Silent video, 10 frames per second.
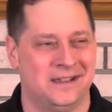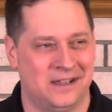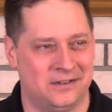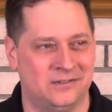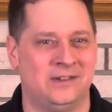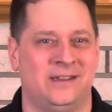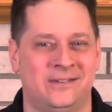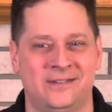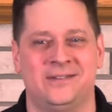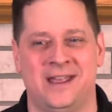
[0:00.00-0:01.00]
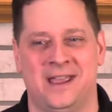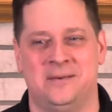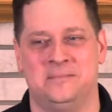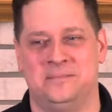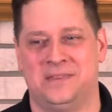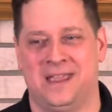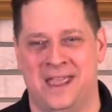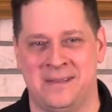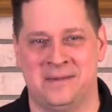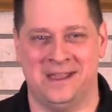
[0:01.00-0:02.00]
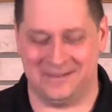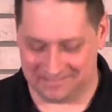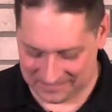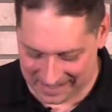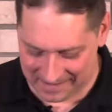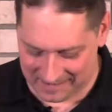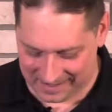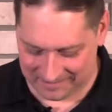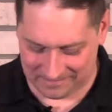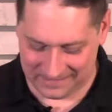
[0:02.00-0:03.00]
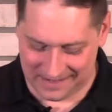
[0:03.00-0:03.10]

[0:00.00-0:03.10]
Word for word: In Jesus' name, amen. Amen.